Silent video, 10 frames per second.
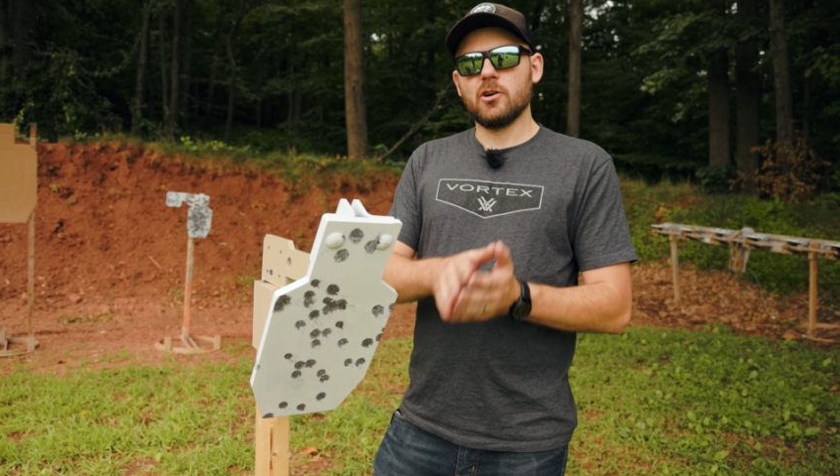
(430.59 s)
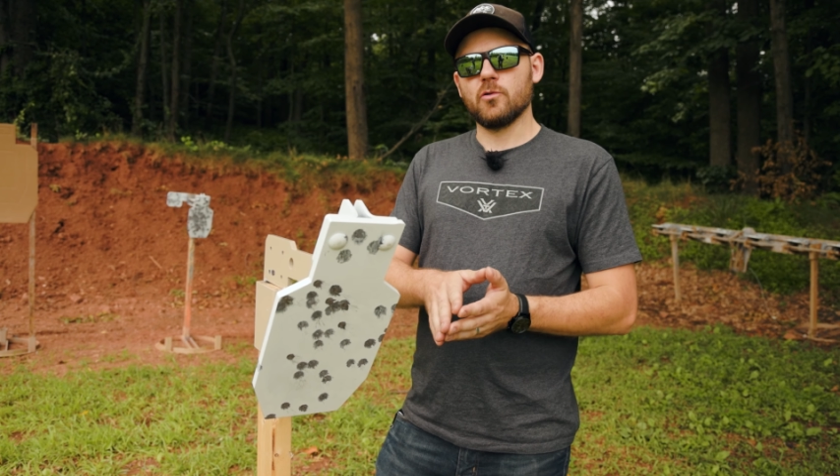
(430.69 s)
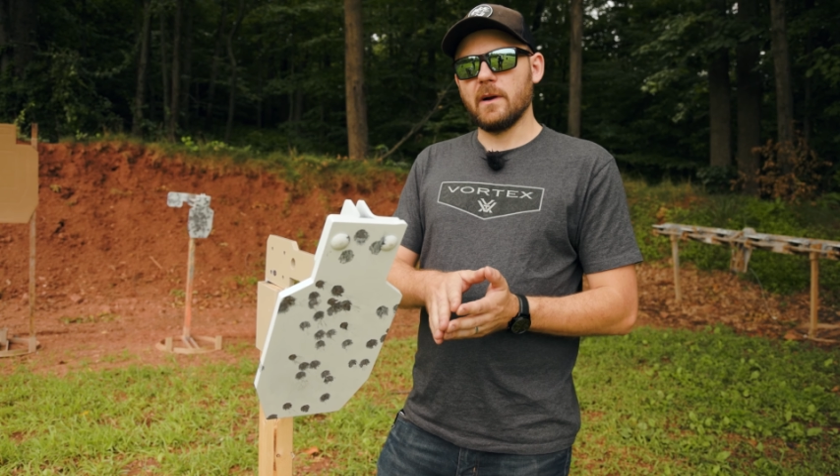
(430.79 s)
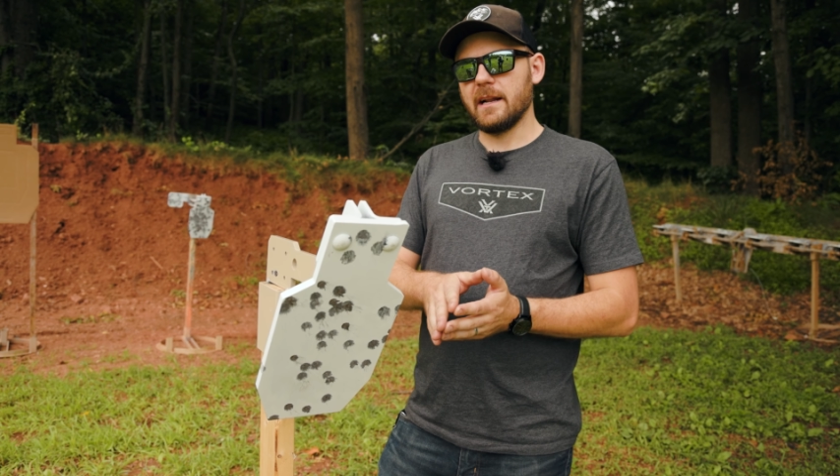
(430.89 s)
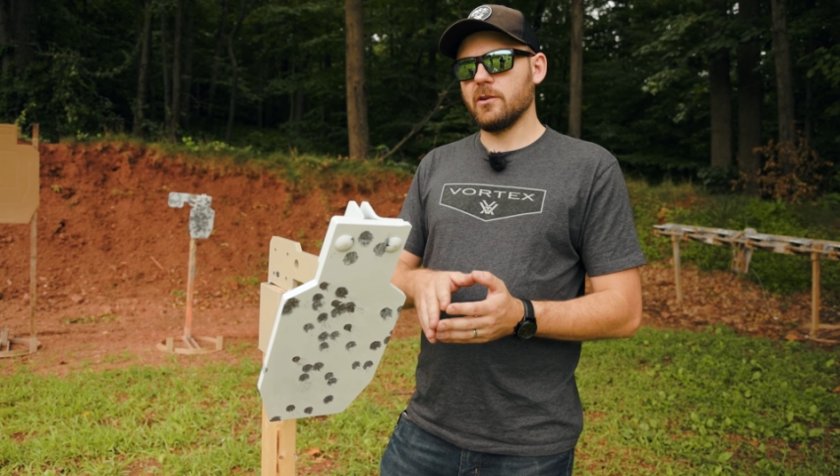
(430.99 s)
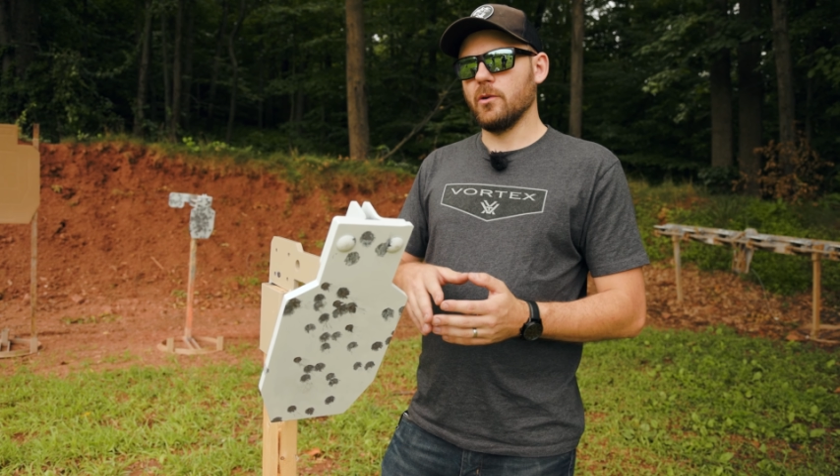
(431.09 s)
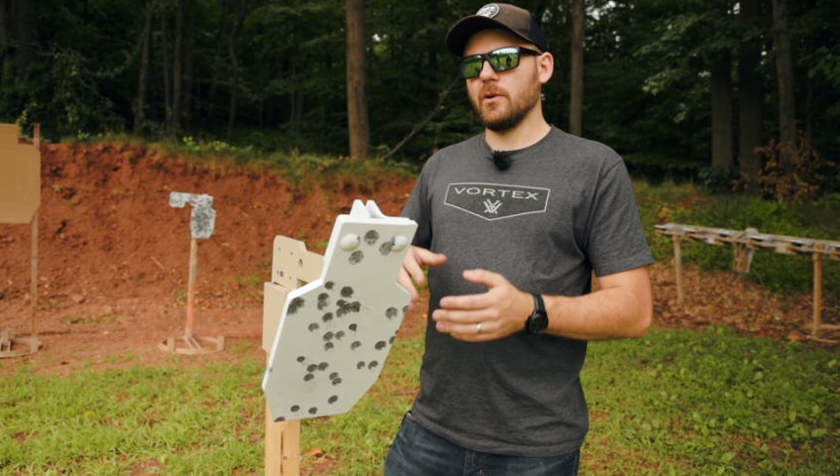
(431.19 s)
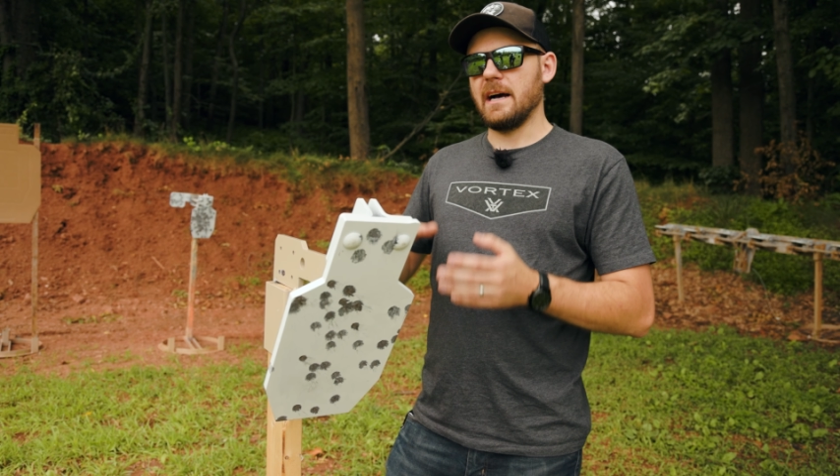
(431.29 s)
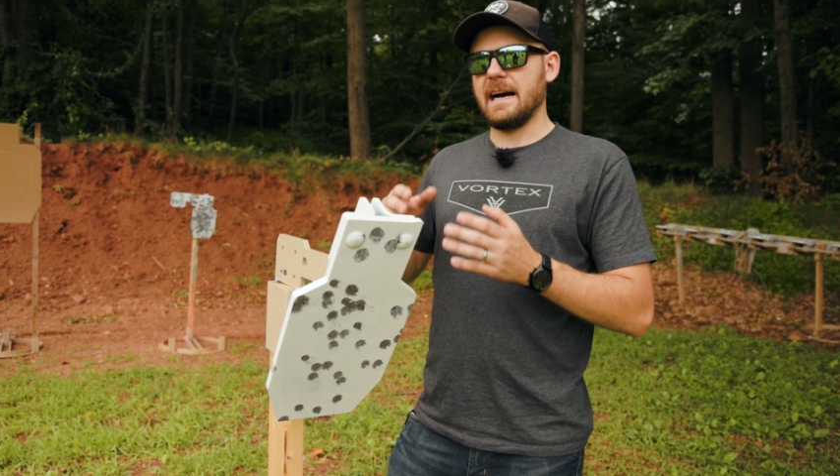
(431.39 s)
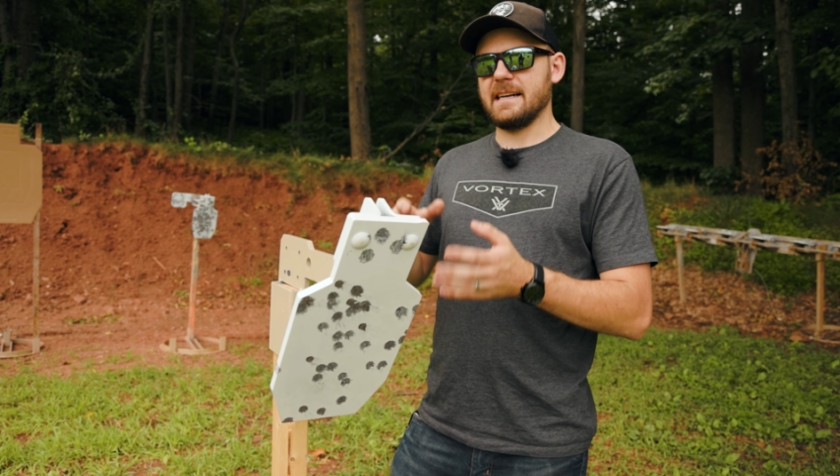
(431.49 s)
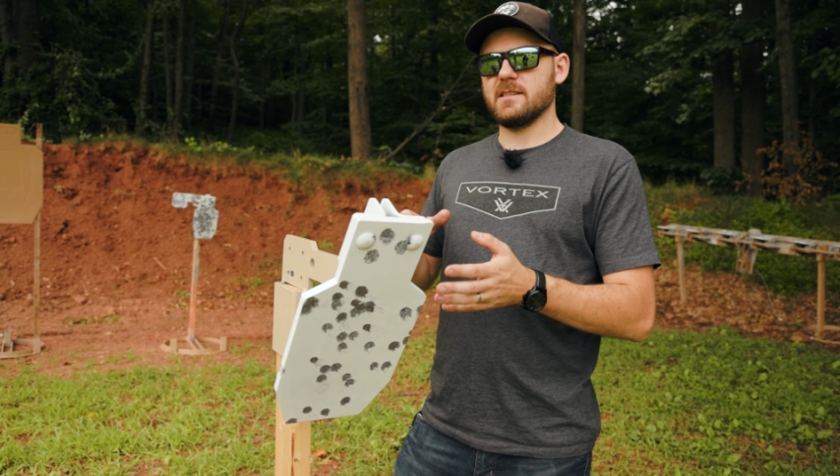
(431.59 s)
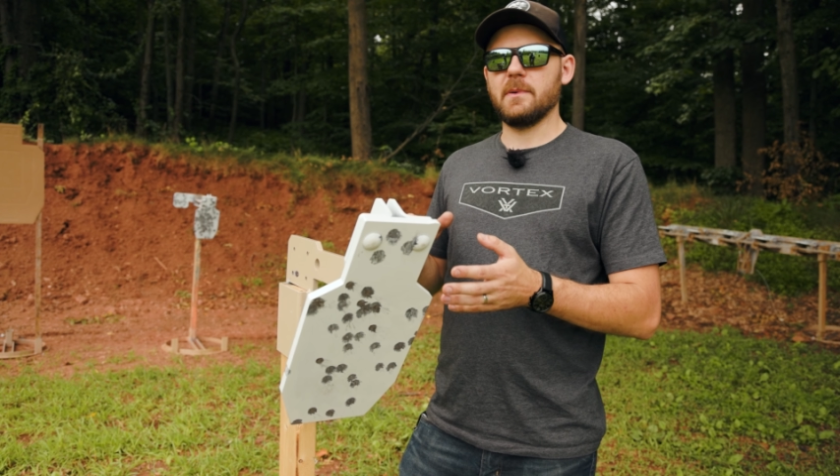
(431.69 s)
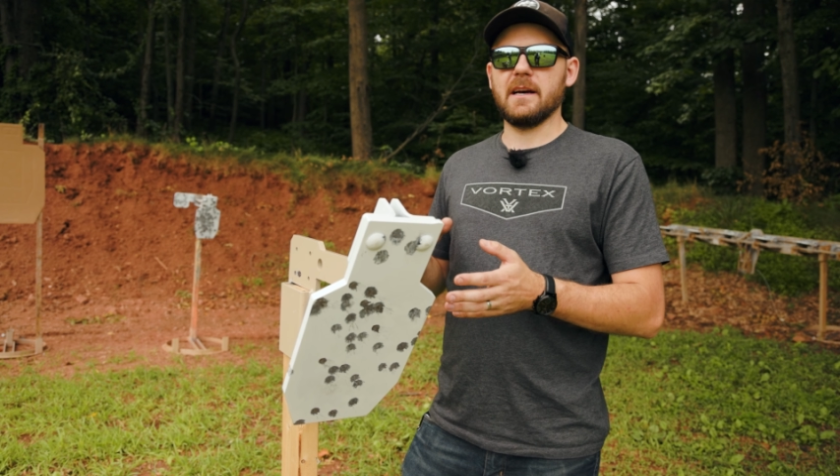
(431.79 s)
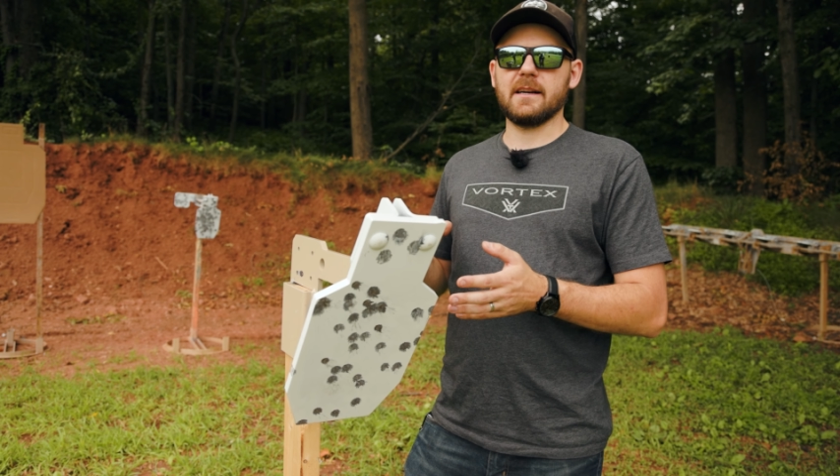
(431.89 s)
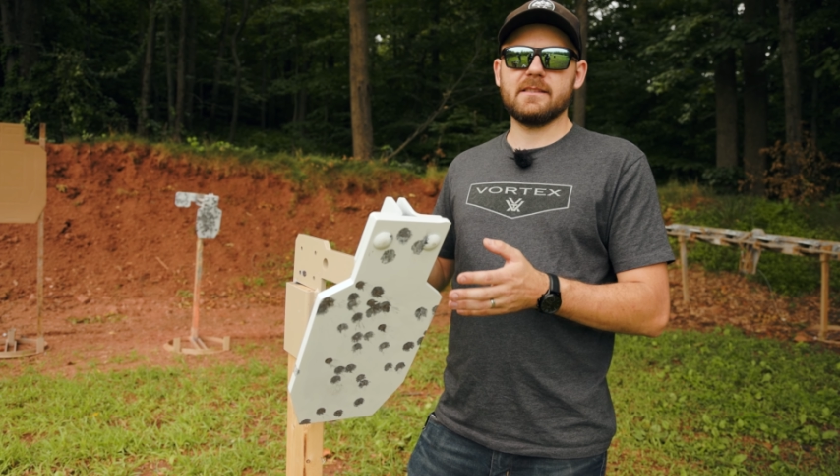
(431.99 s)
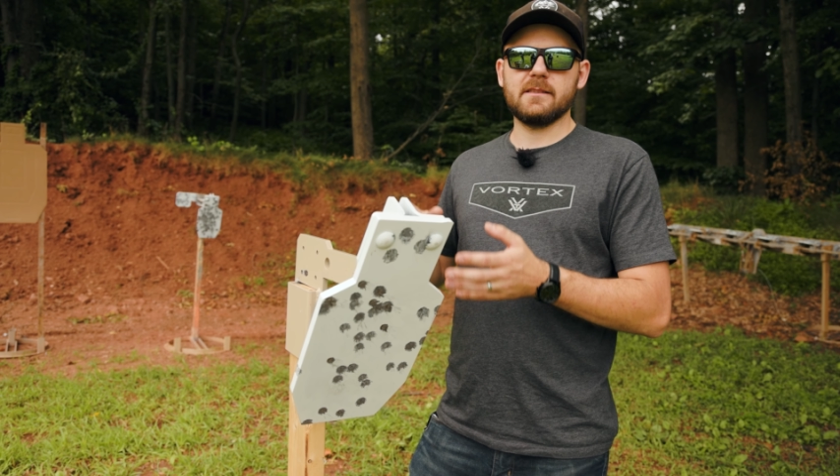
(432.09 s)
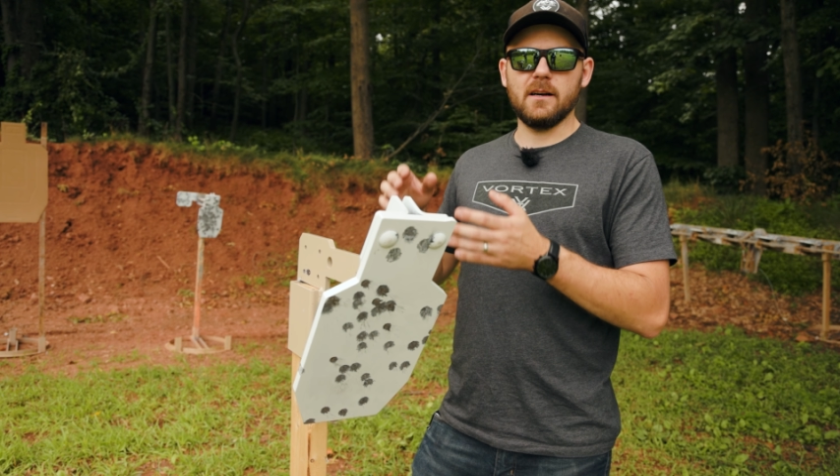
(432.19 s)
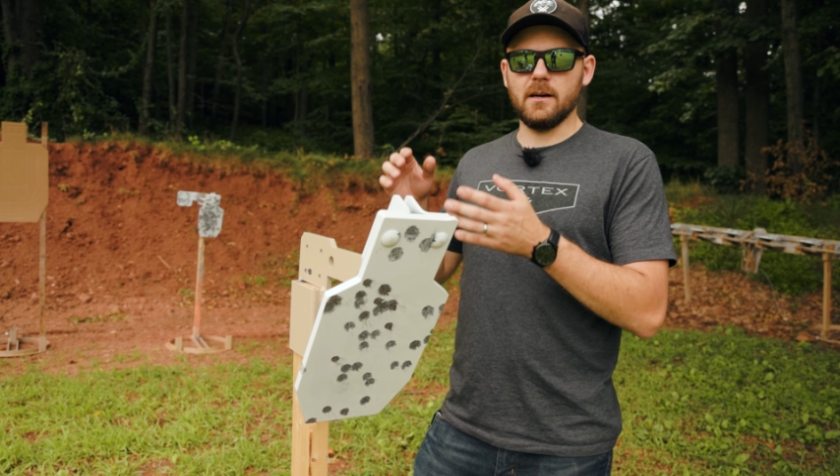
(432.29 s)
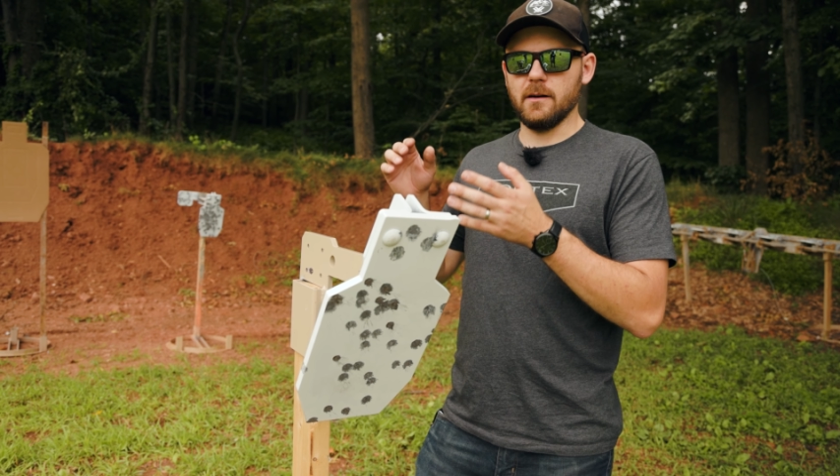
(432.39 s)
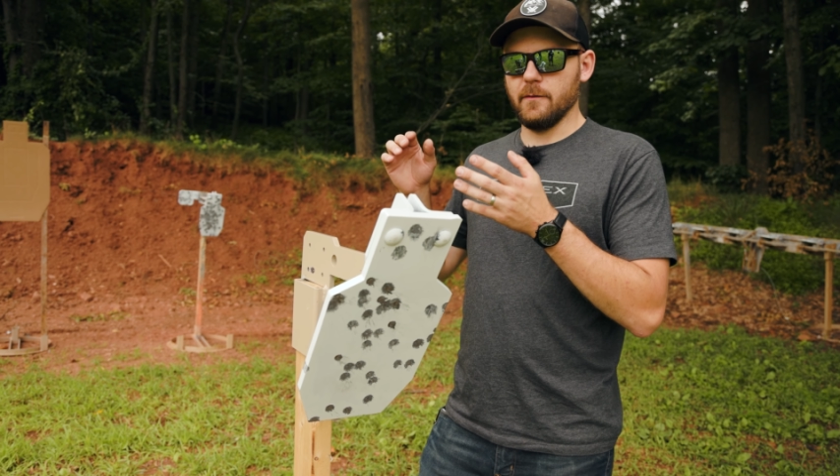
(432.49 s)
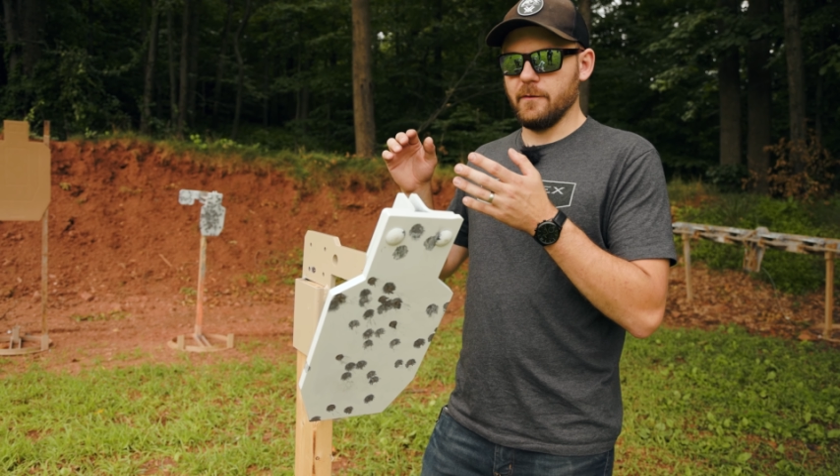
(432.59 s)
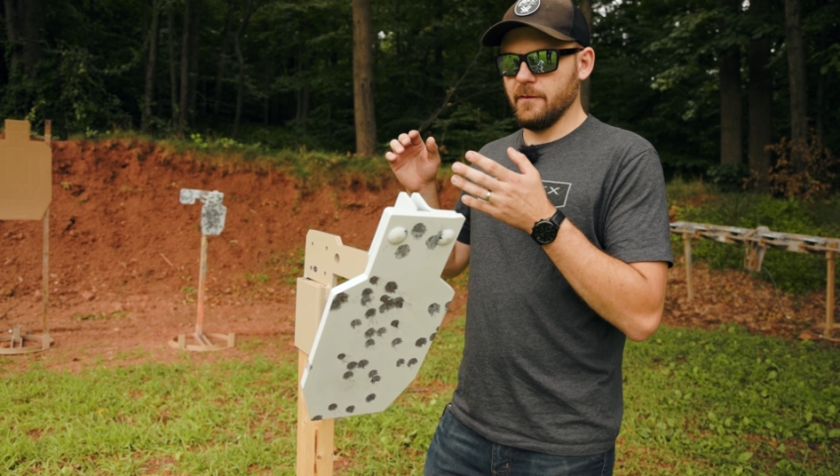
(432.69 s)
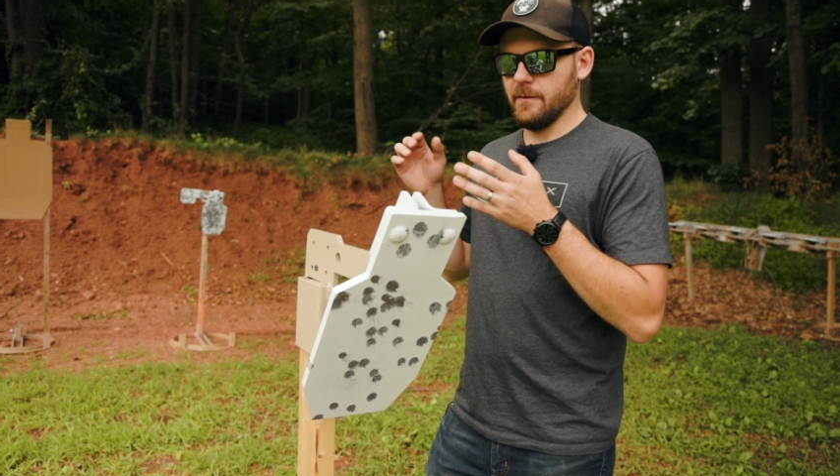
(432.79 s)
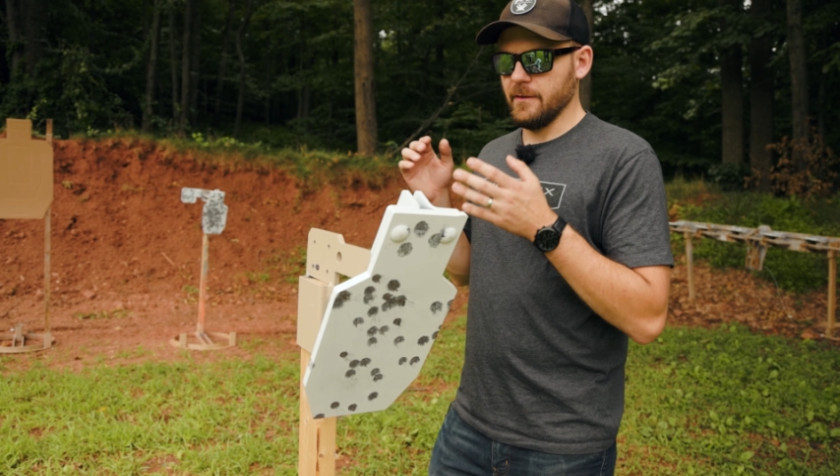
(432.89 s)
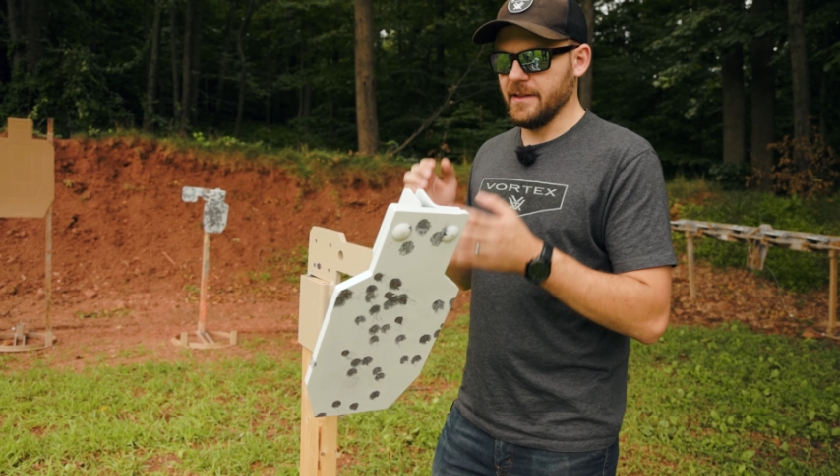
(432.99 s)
critical aspects of